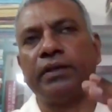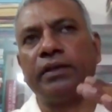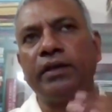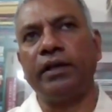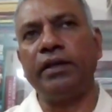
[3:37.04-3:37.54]

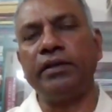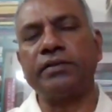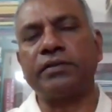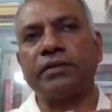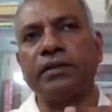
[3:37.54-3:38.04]
there
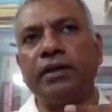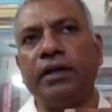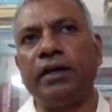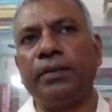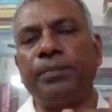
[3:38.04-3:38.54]
is
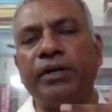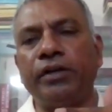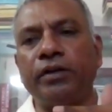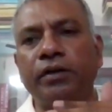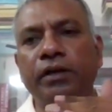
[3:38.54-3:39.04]
a
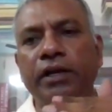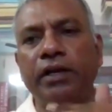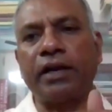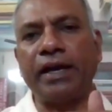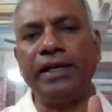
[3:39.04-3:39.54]

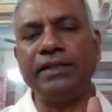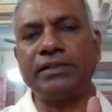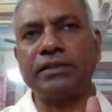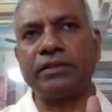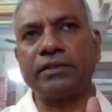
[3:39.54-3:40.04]
particular
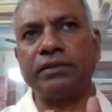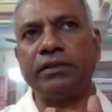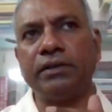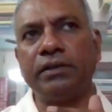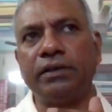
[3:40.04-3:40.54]
rite
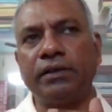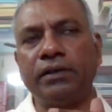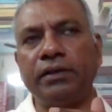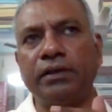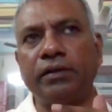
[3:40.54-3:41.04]

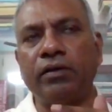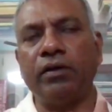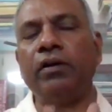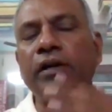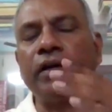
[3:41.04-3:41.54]

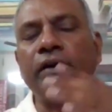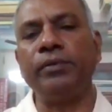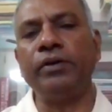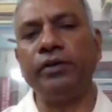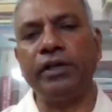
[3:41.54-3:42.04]
called
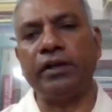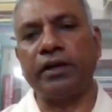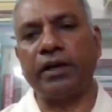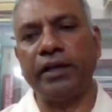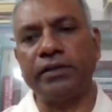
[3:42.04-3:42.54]
communion
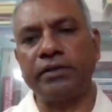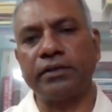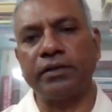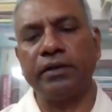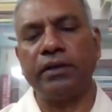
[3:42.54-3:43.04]
rite,
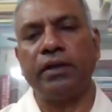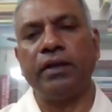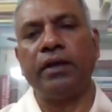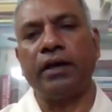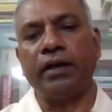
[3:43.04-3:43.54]

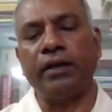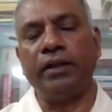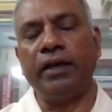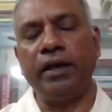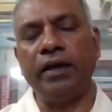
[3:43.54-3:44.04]
and
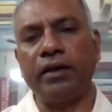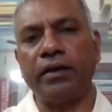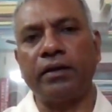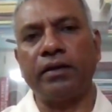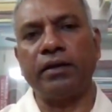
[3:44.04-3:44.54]
there
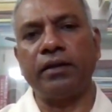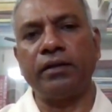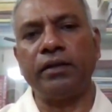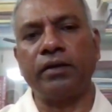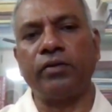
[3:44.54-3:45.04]

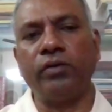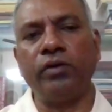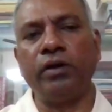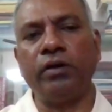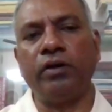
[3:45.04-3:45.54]
the
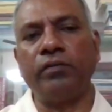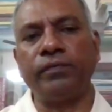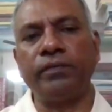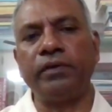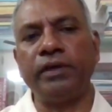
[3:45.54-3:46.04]
role
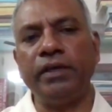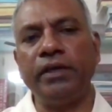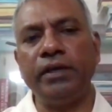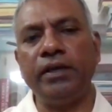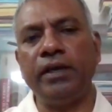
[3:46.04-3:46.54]
of
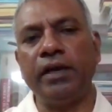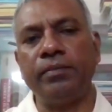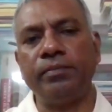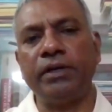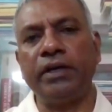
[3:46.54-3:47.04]

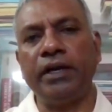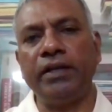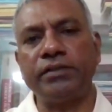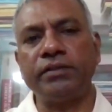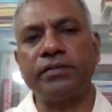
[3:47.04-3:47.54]

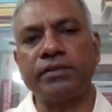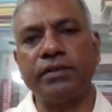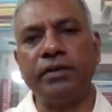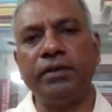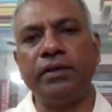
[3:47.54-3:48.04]

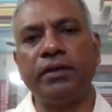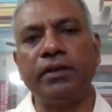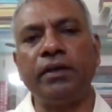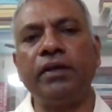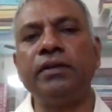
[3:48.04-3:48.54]
EMHC
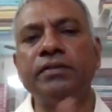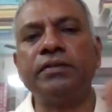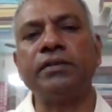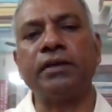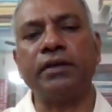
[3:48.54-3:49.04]
is